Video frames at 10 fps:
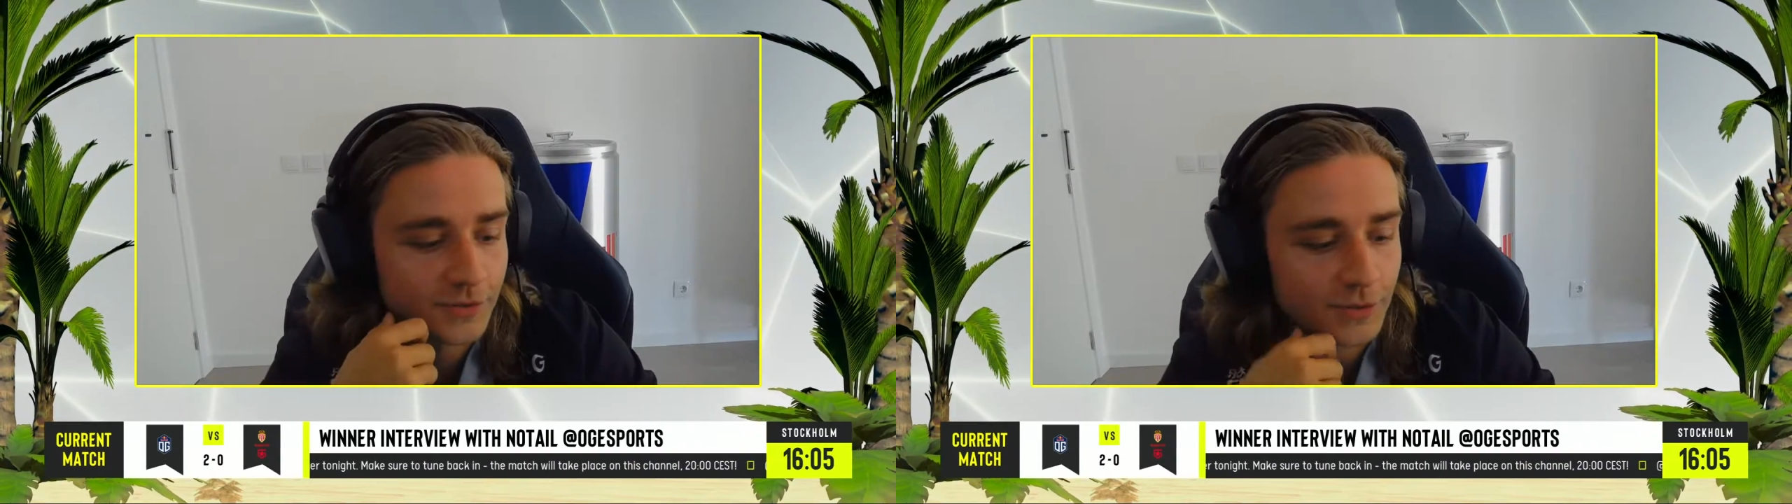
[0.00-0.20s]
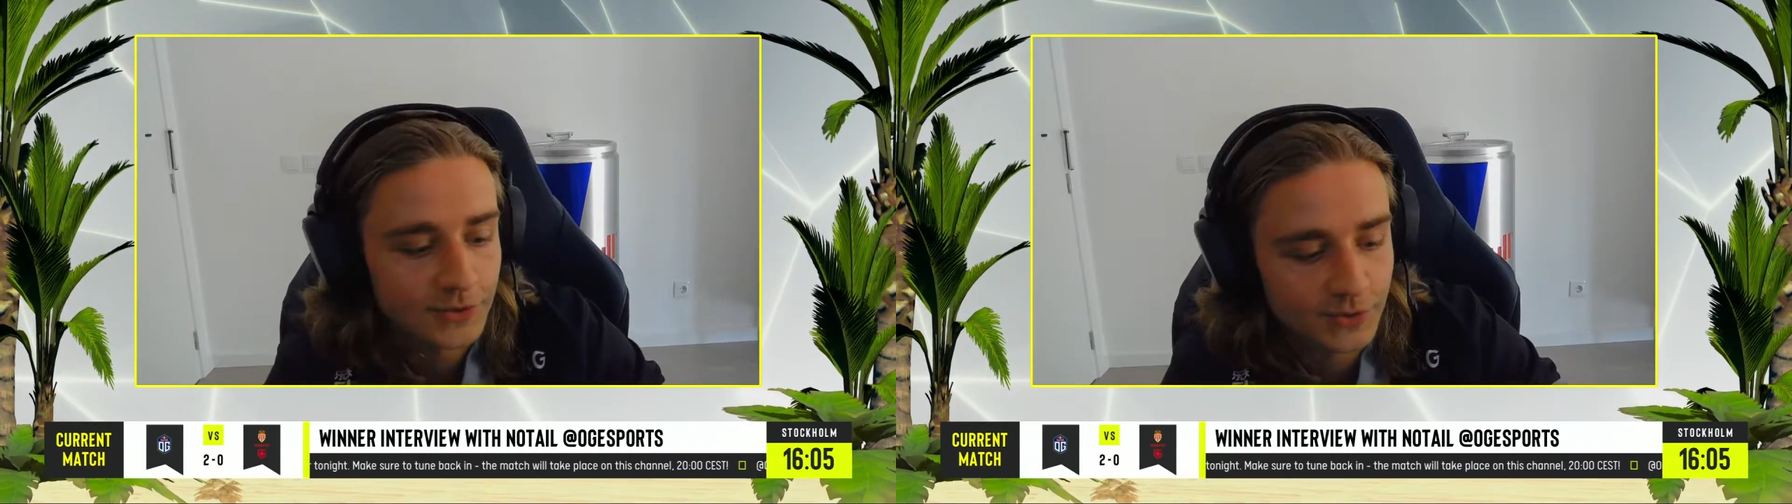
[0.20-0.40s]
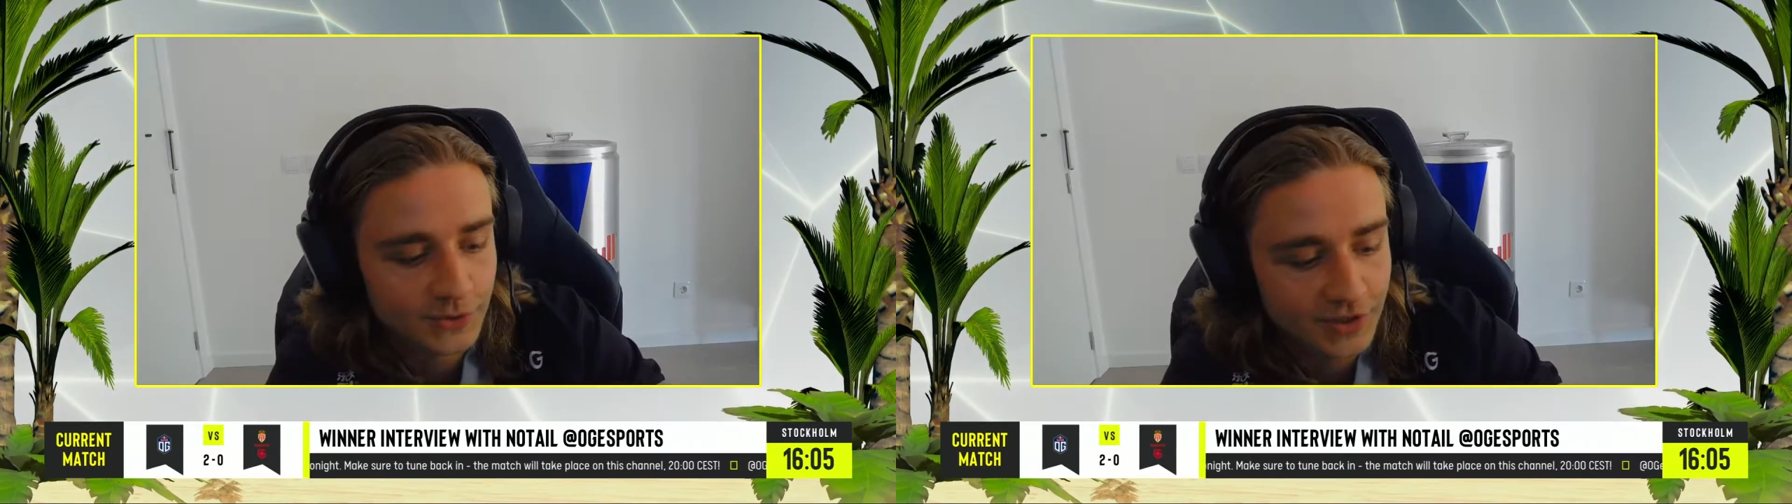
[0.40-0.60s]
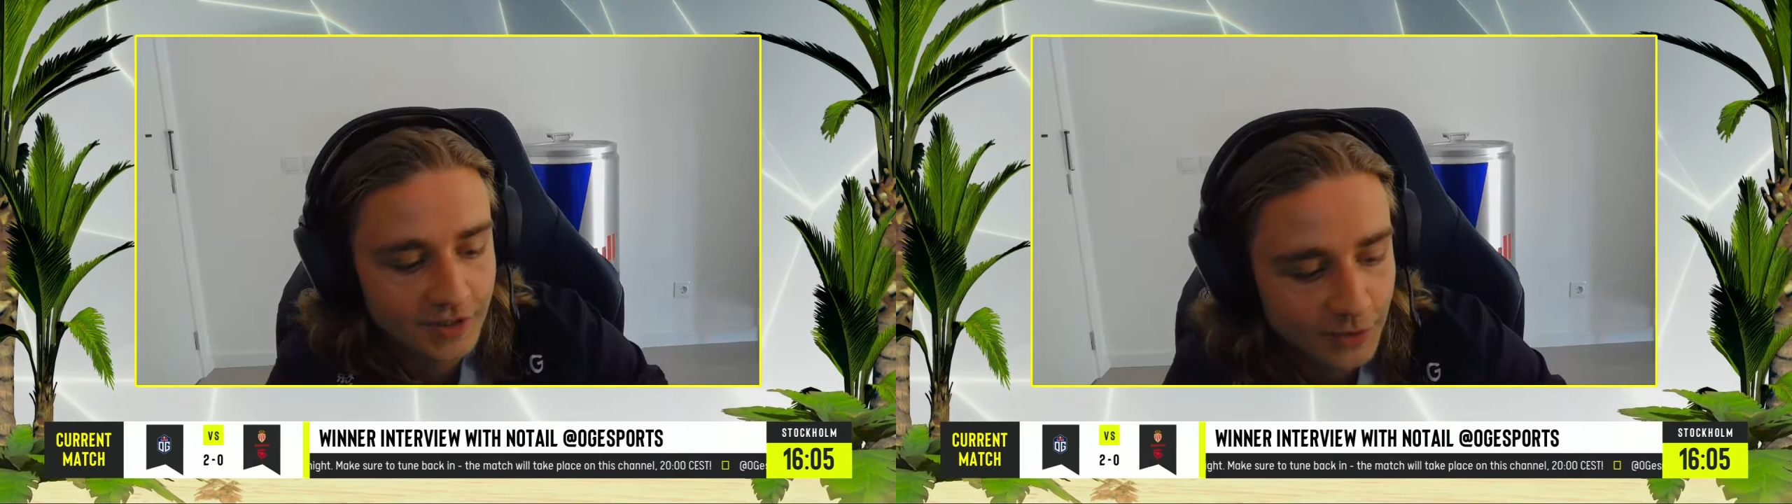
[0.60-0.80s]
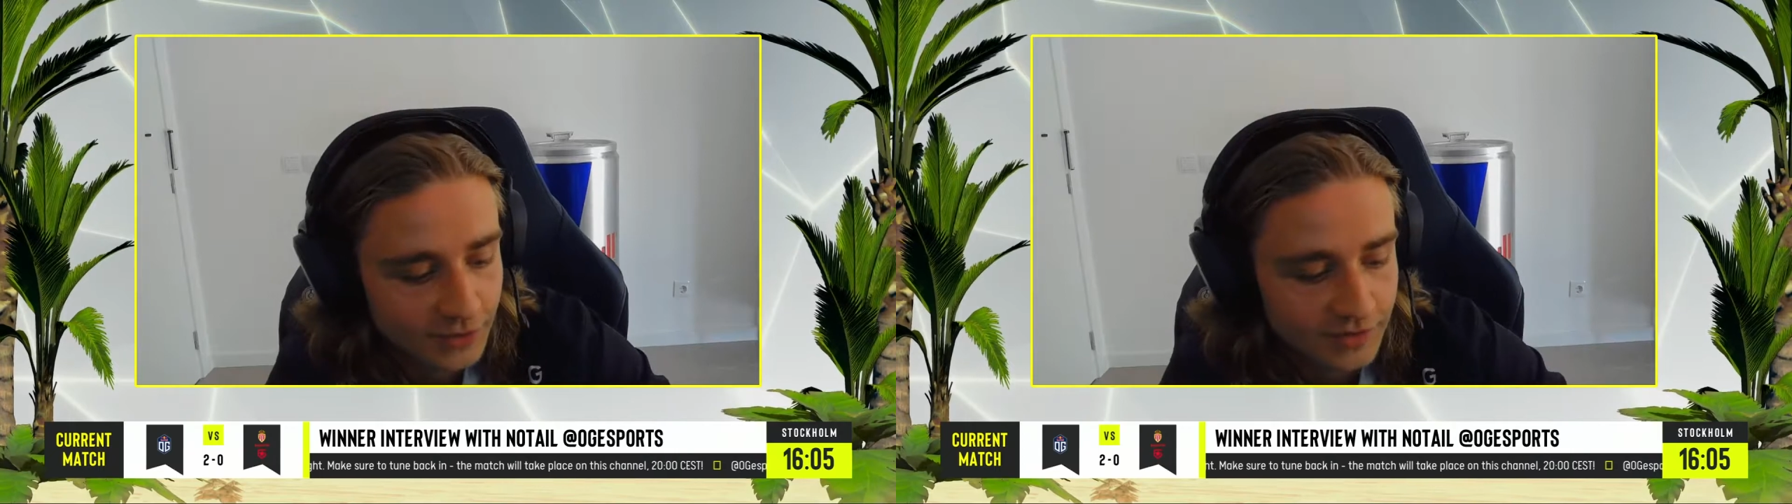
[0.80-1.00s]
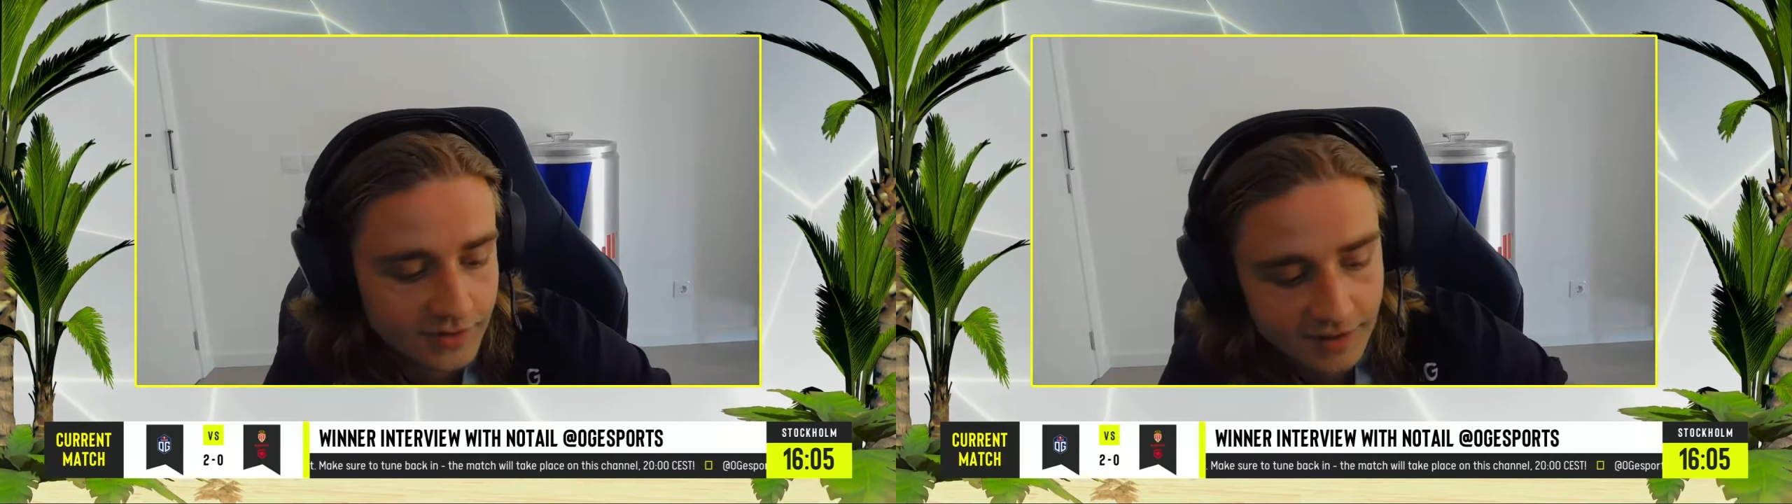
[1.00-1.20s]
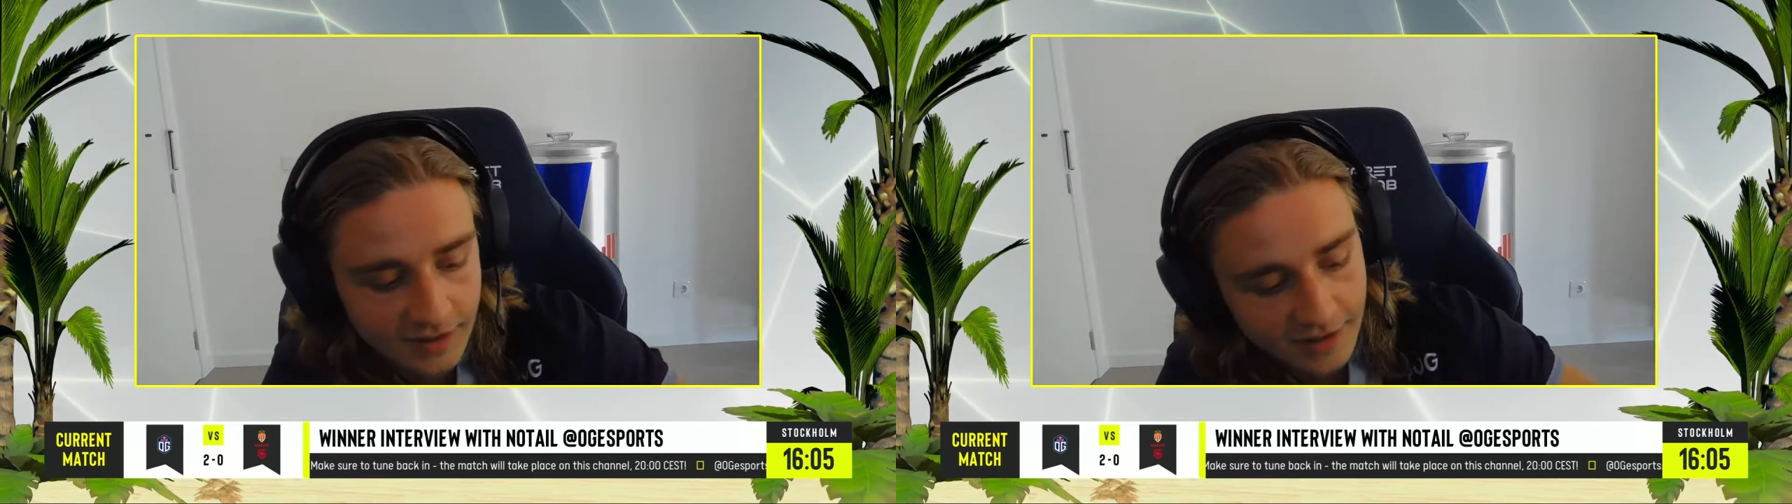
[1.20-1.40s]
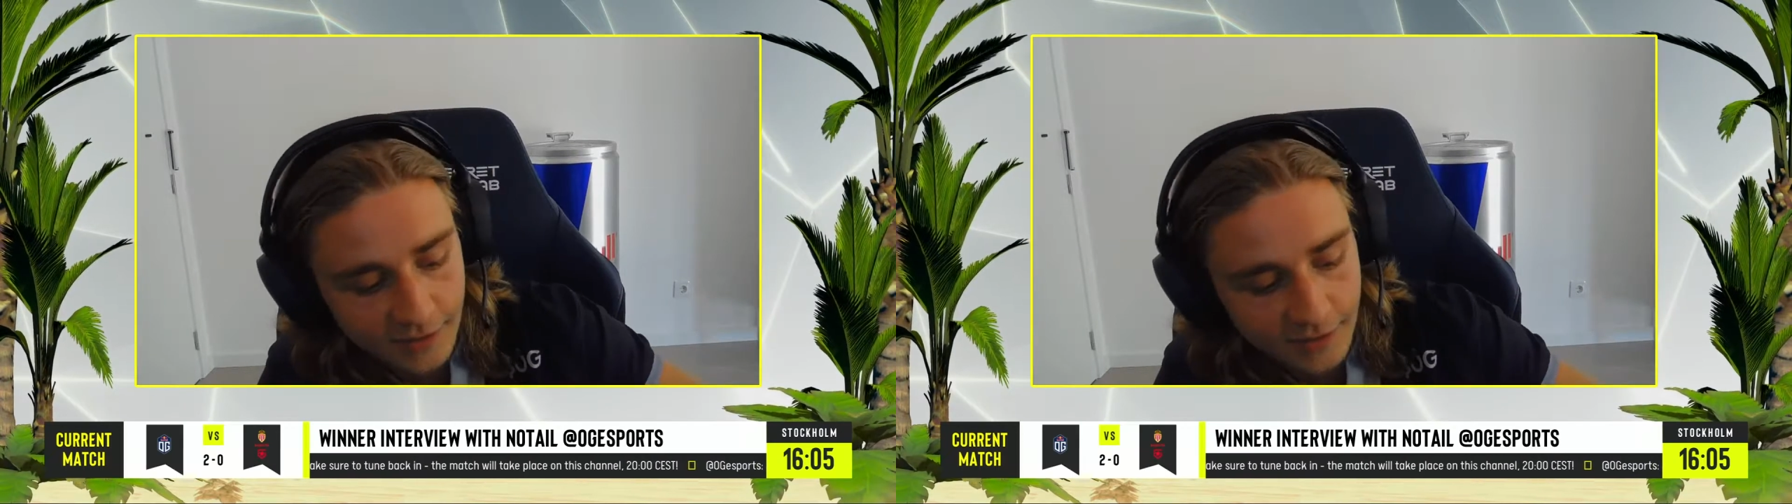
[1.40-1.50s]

I would also say because